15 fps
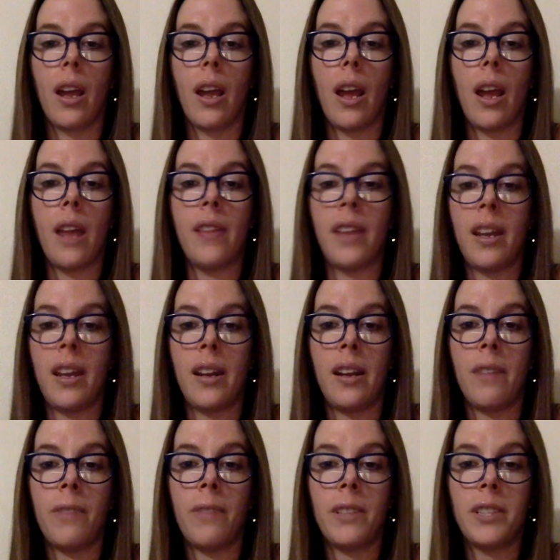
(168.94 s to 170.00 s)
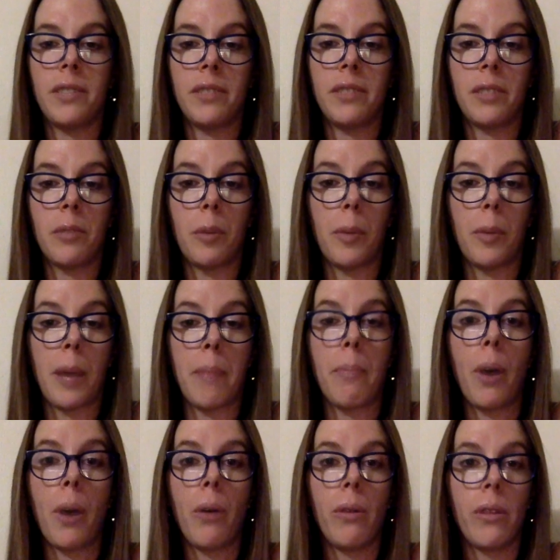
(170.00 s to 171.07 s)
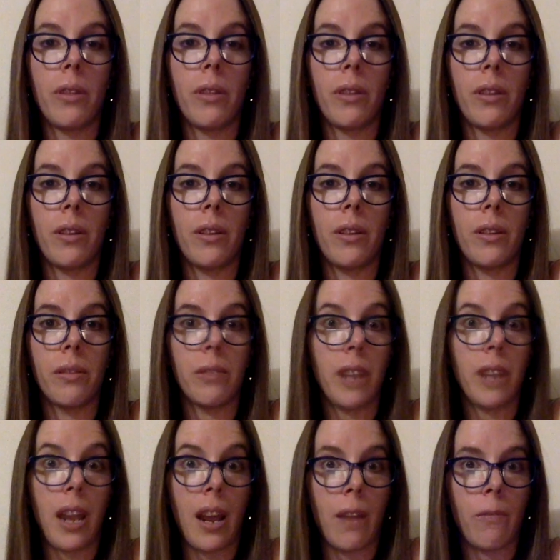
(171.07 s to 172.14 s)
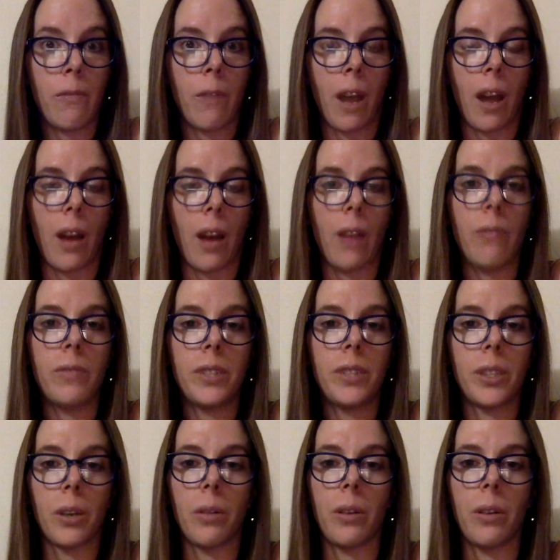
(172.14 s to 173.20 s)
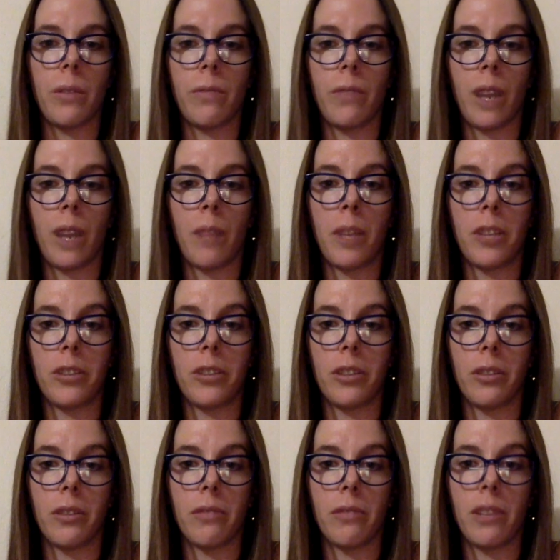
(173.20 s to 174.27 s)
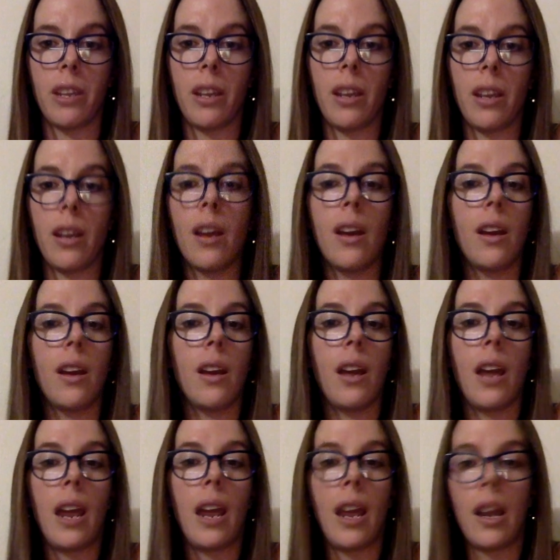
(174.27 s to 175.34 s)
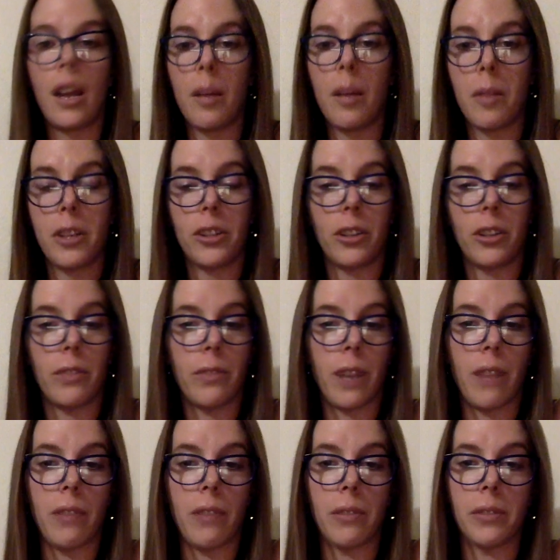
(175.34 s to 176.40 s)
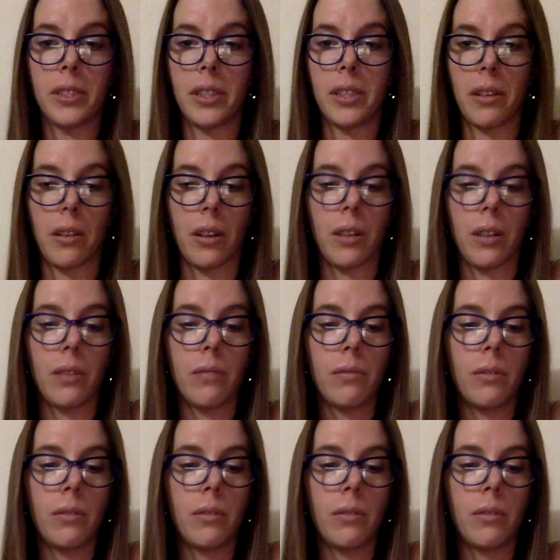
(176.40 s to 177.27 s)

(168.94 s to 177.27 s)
And then if it's divisible by both 3 and 5, so if I modulo 3 and I modulo 5 equals 0,